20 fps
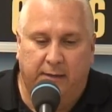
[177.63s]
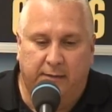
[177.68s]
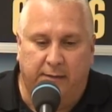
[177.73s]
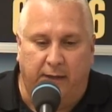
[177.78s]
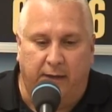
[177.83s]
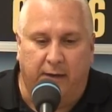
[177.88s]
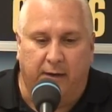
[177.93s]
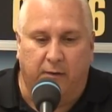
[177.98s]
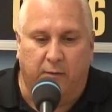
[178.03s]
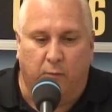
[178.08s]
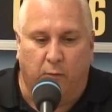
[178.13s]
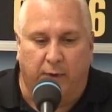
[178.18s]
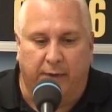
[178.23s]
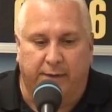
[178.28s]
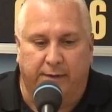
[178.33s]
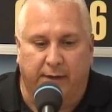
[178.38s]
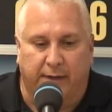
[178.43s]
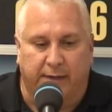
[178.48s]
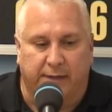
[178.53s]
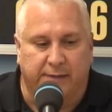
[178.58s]
they are
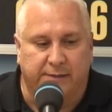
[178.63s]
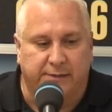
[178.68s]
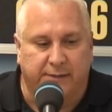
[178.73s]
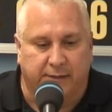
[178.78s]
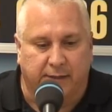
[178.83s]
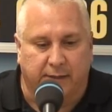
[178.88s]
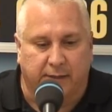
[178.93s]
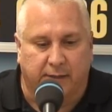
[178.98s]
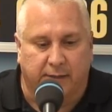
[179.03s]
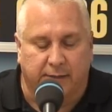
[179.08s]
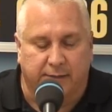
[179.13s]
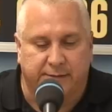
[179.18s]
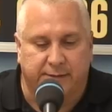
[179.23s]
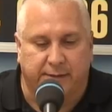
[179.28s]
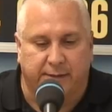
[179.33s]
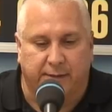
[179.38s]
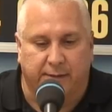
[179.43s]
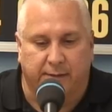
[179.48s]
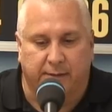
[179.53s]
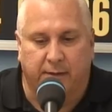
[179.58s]
what I guess you could
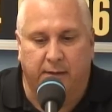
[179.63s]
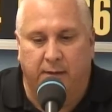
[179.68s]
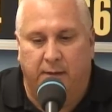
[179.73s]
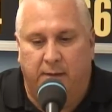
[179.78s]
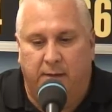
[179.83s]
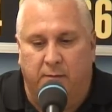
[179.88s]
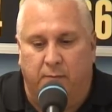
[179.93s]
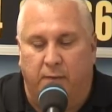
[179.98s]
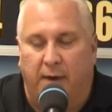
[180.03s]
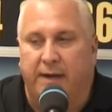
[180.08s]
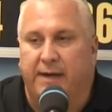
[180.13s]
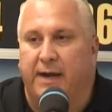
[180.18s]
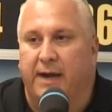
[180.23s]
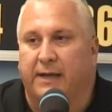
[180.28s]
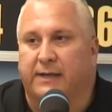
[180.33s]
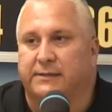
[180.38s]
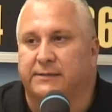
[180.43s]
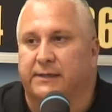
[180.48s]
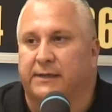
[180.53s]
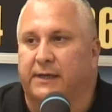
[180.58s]
consider
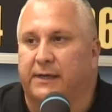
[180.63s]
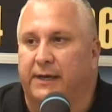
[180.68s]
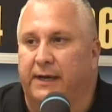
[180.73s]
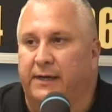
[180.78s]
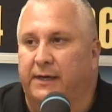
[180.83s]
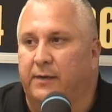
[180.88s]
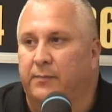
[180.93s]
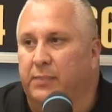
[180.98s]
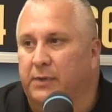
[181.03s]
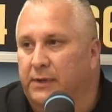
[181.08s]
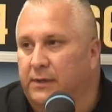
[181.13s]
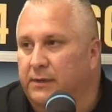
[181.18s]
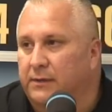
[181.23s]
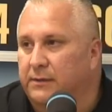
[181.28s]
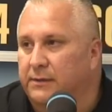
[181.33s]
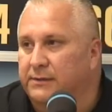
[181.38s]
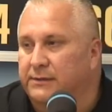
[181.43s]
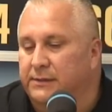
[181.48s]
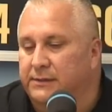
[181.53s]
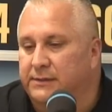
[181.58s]
rednecks in Canadian
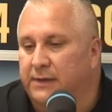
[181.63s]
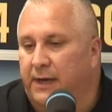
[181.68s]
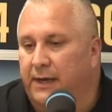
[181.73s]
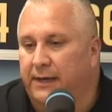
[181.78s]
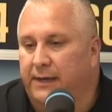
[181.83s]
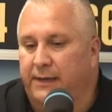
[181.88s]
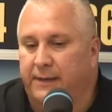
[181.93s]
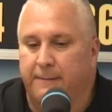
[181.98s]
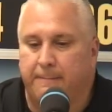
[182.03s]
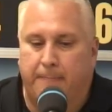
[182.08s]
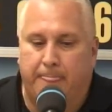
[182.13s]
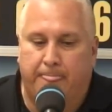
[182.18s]
political society.